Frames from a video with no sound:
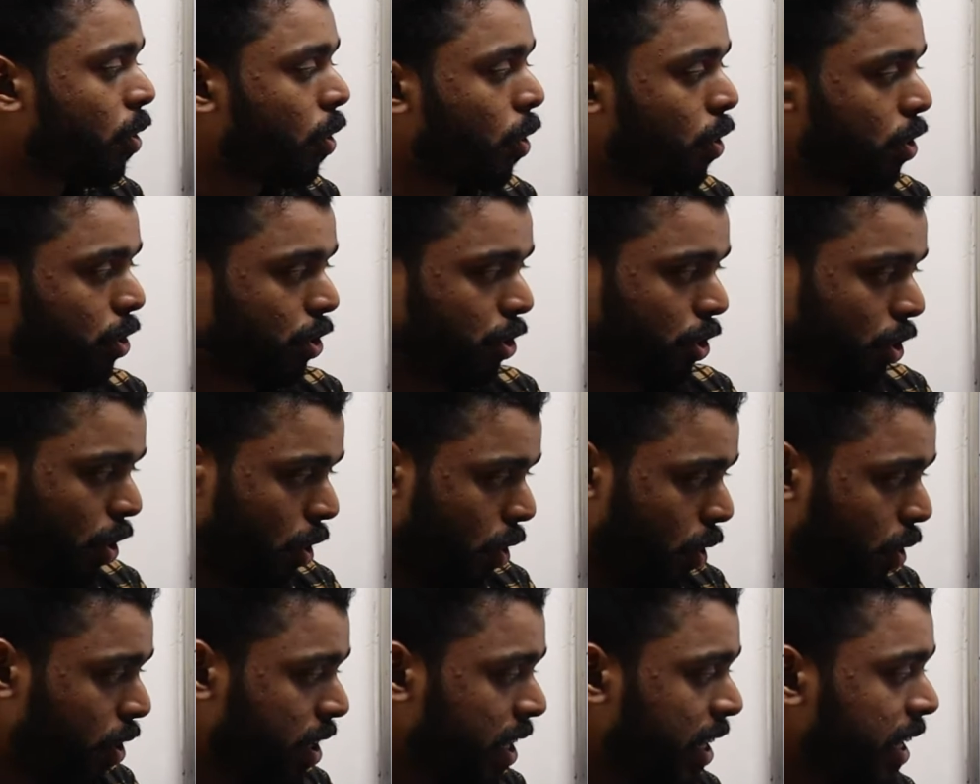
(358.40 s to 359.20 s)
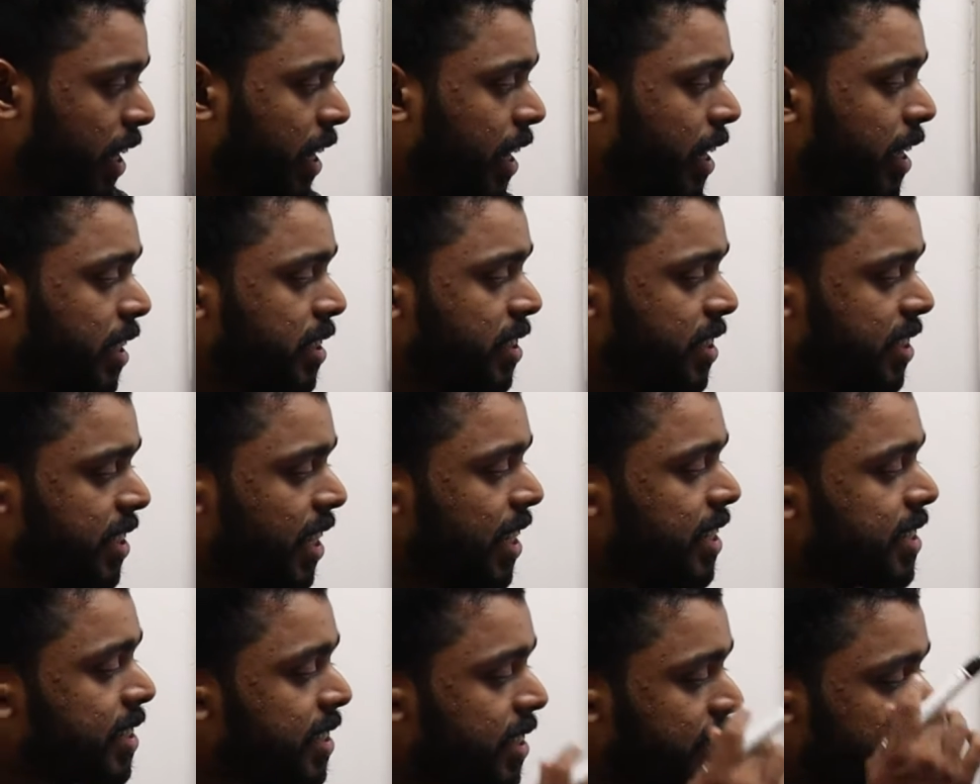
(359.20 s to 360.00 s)
or not,
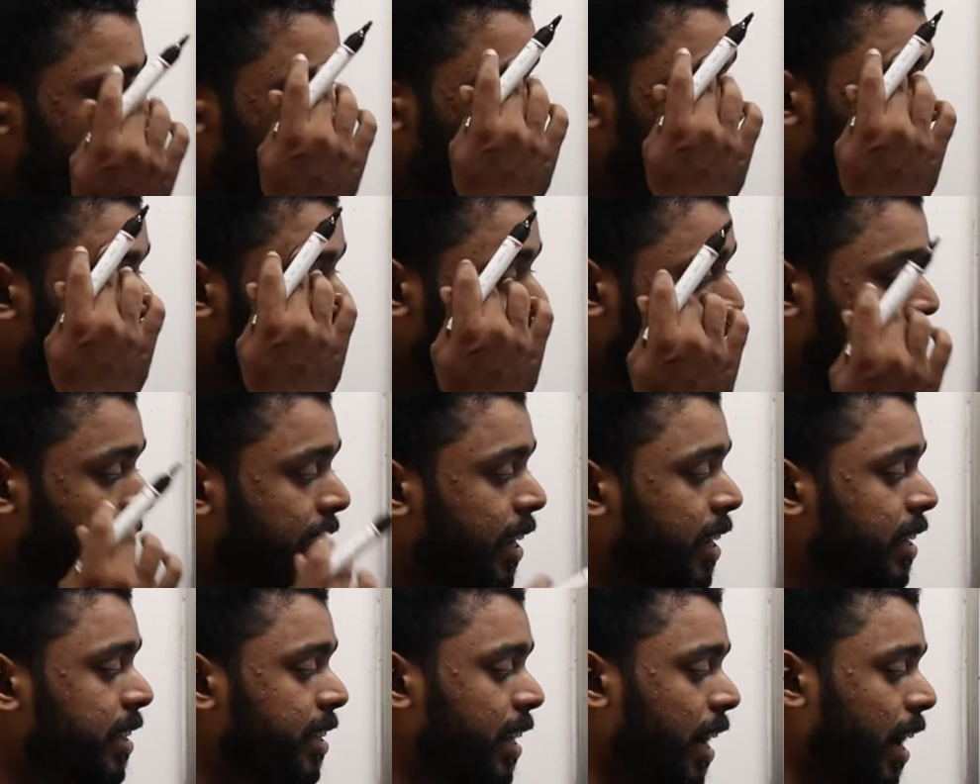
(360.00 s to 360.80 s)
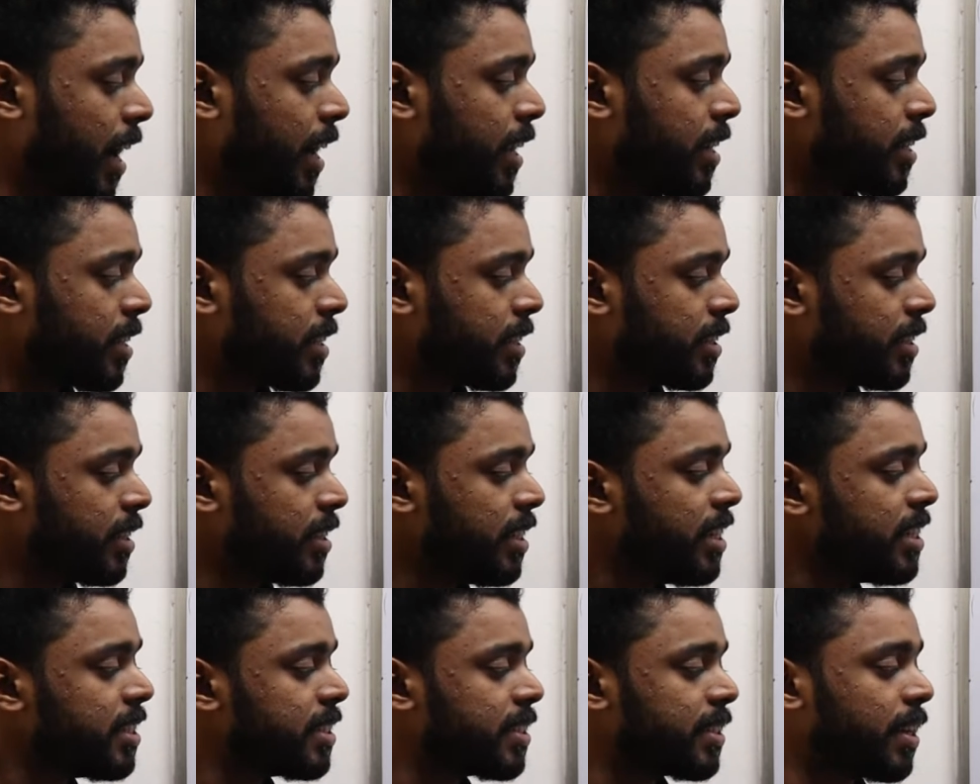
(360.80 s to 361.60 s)
just check that
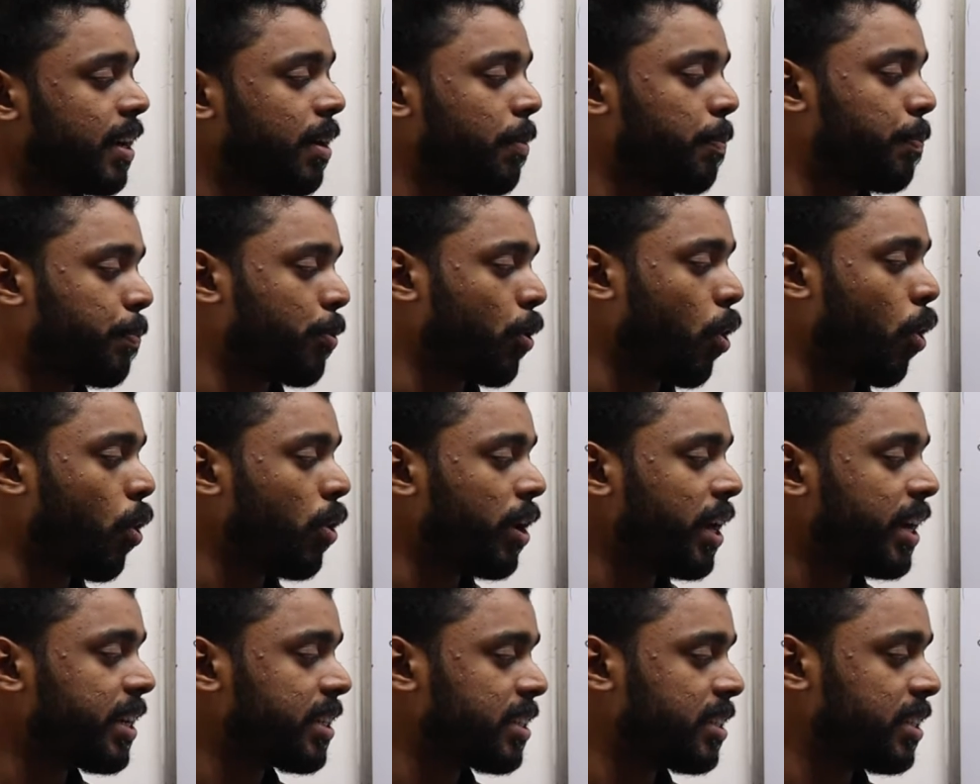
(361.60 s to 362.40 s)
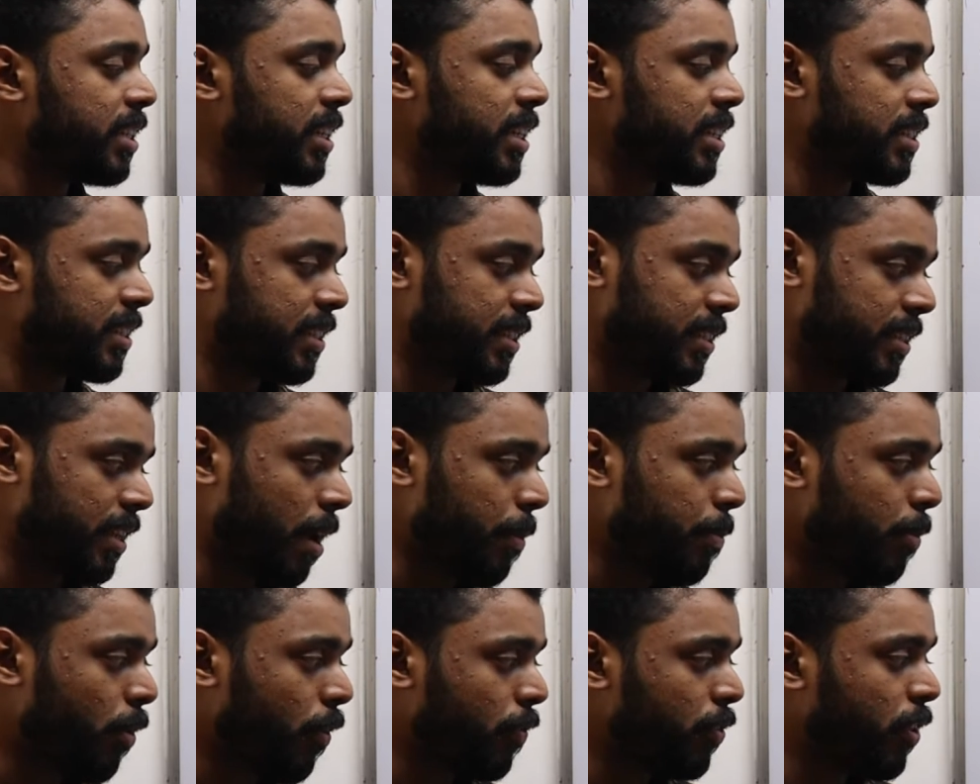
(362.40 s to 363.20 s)
this product is
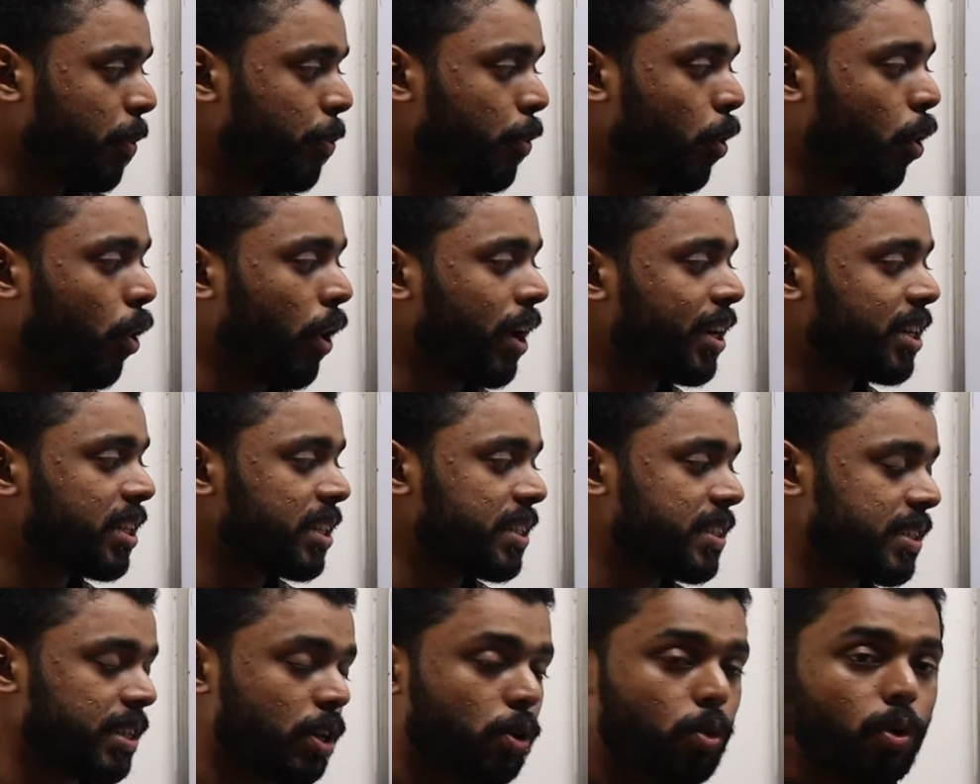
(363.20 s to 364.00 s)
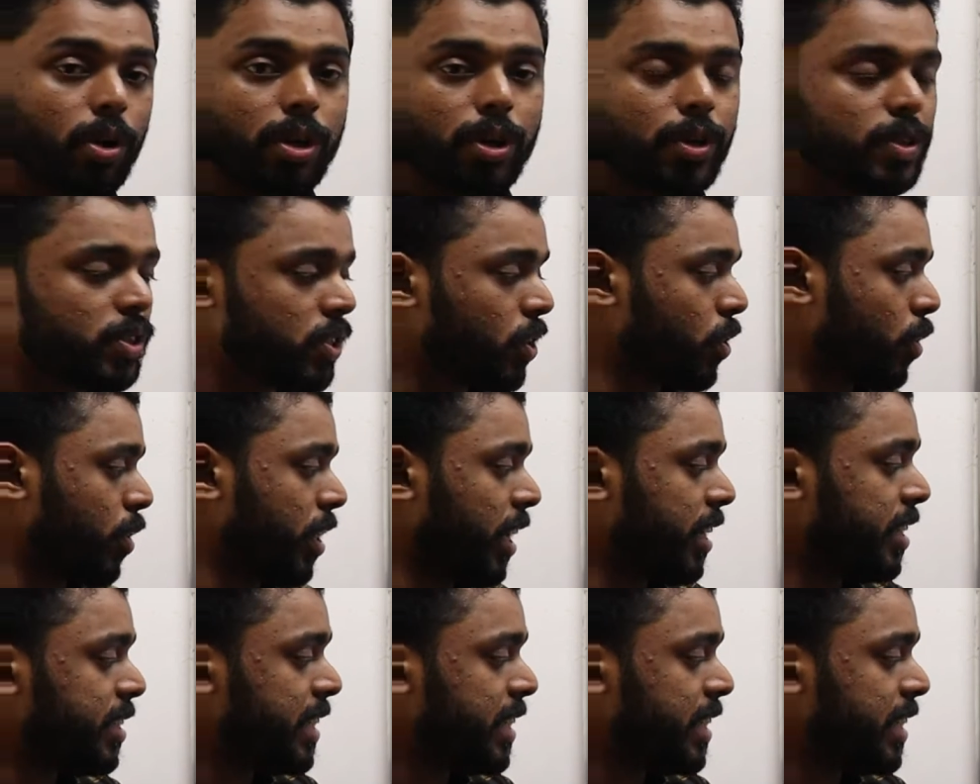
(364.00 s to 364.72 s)
sum of the product is equal to 0. That